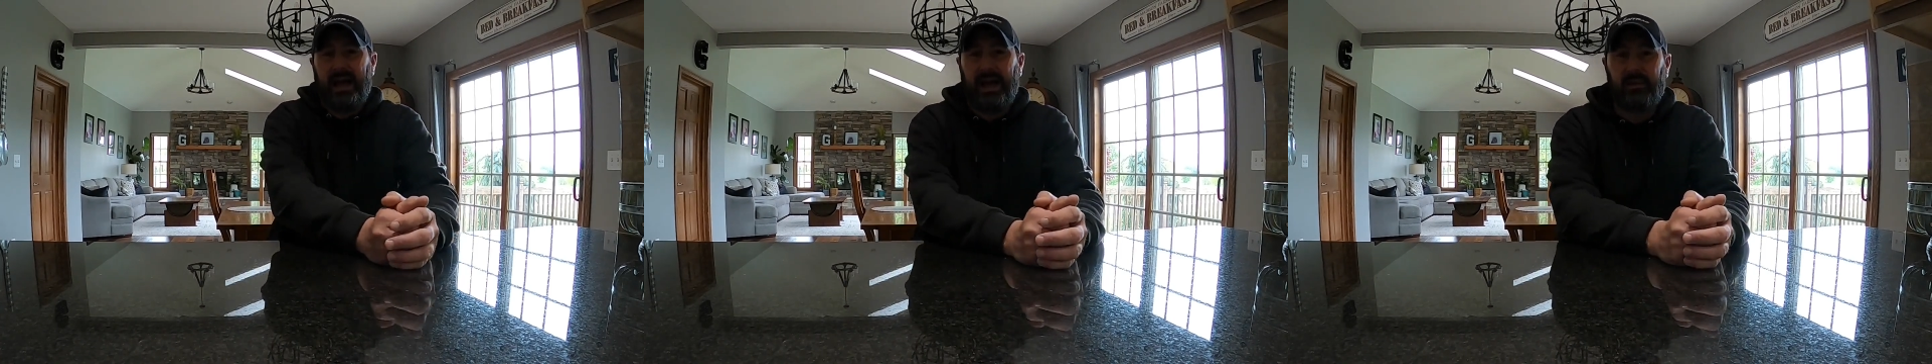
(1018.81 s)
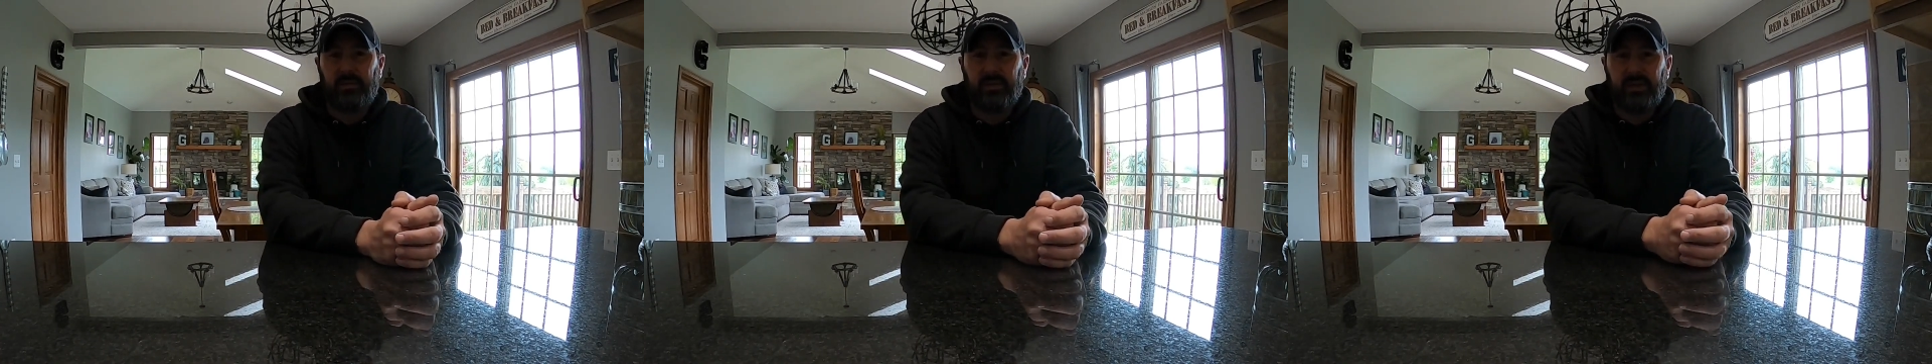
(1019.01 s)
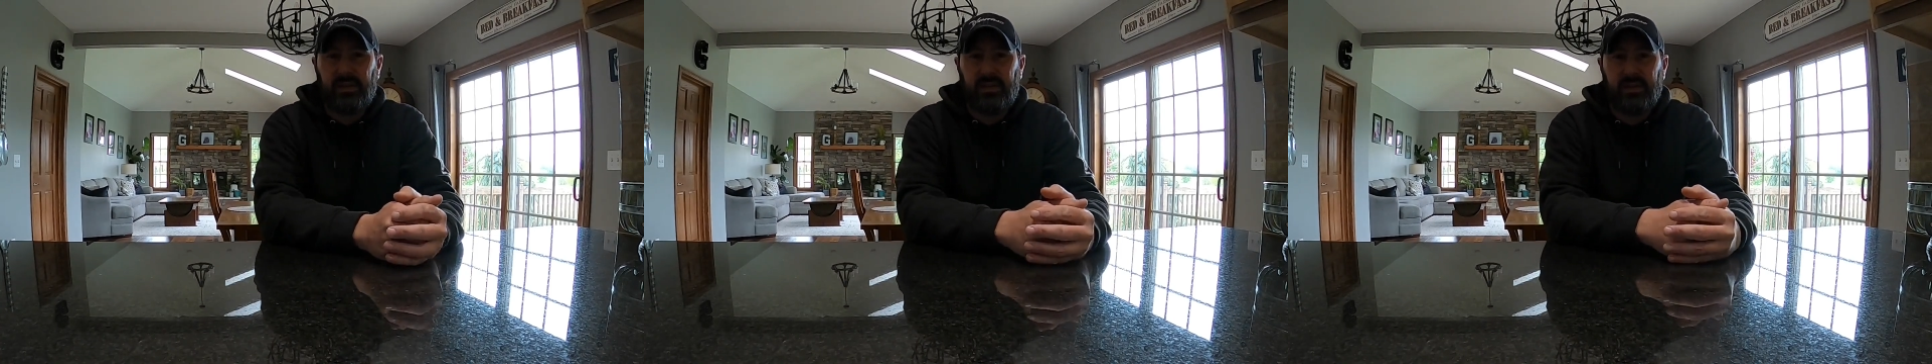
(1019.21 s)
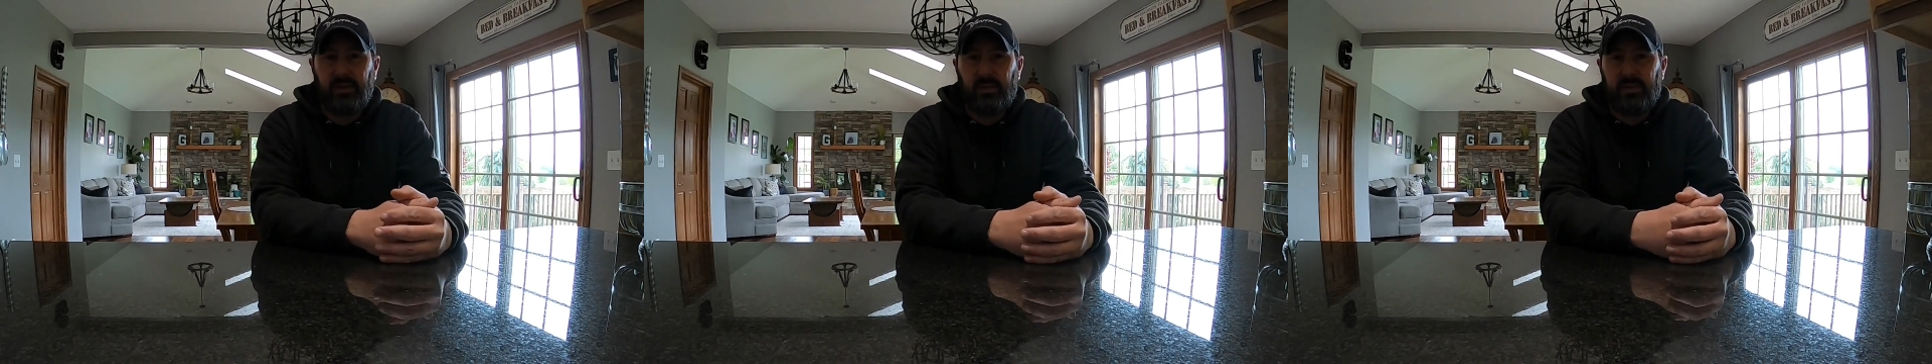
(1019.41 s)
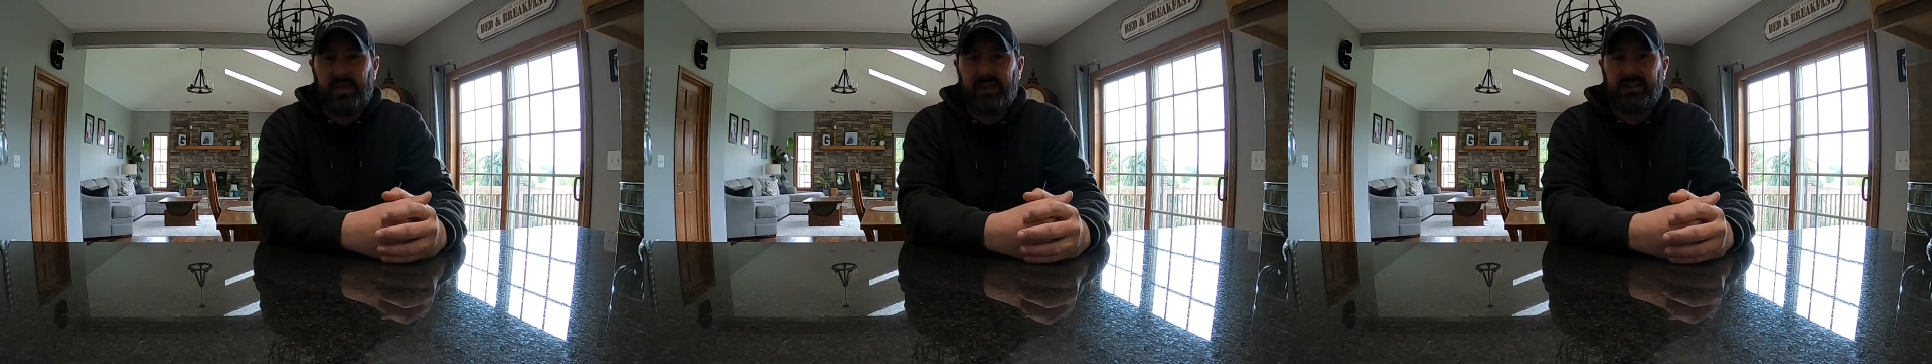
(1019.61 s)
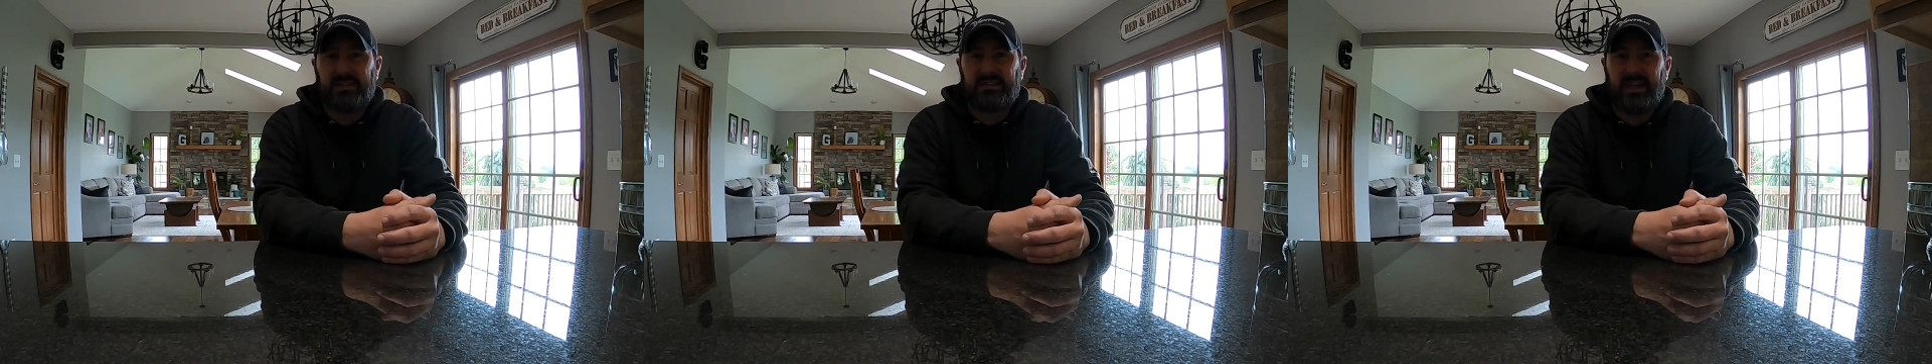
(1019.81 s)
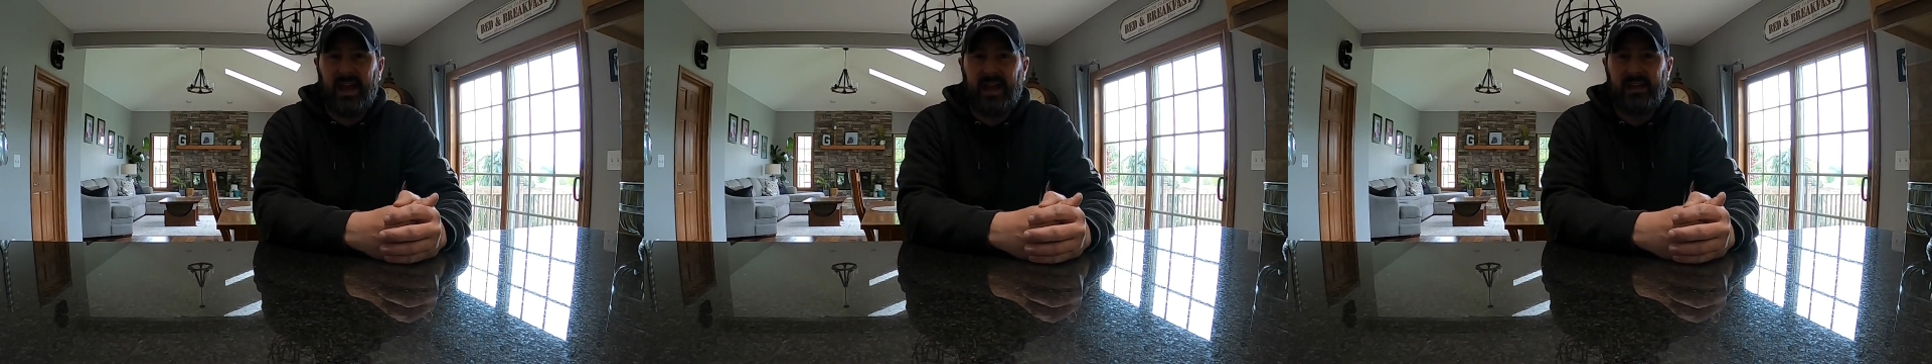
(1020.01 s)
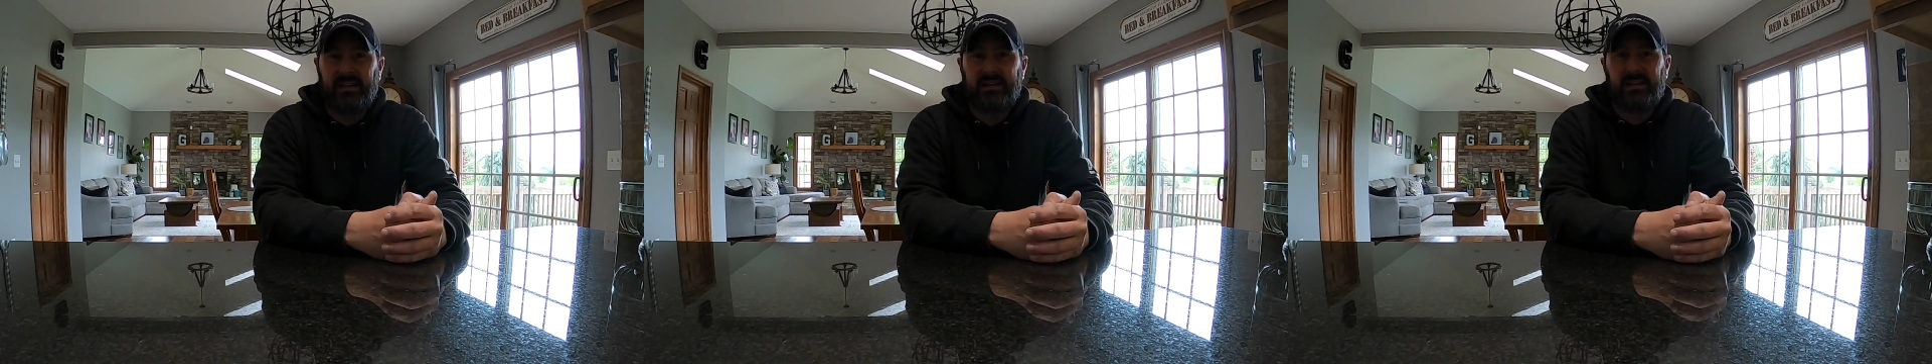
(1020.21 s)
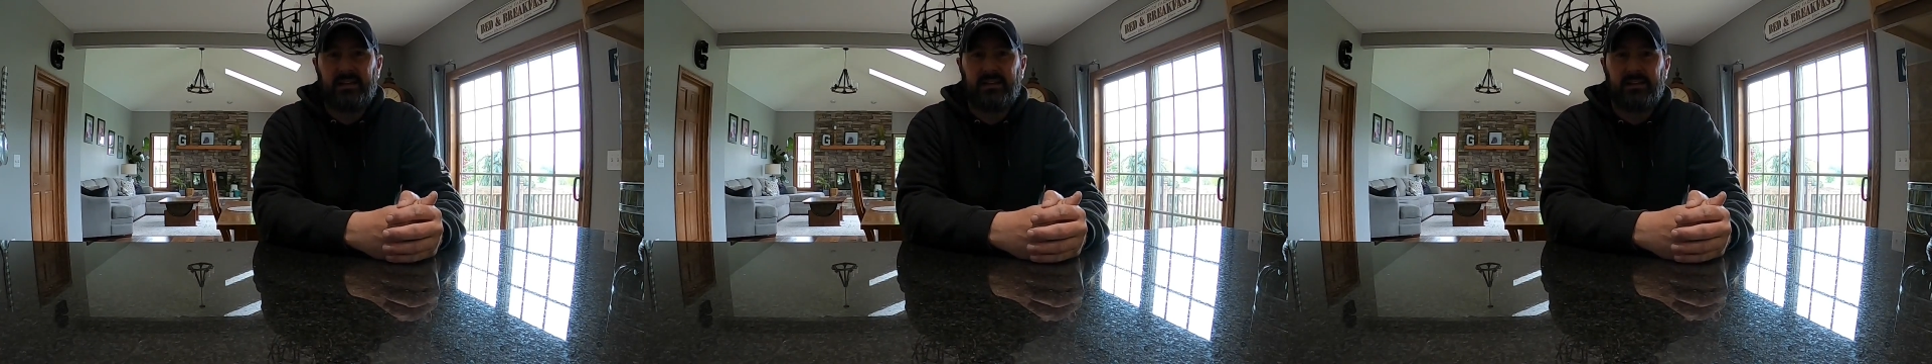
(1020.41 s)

I really think when they designed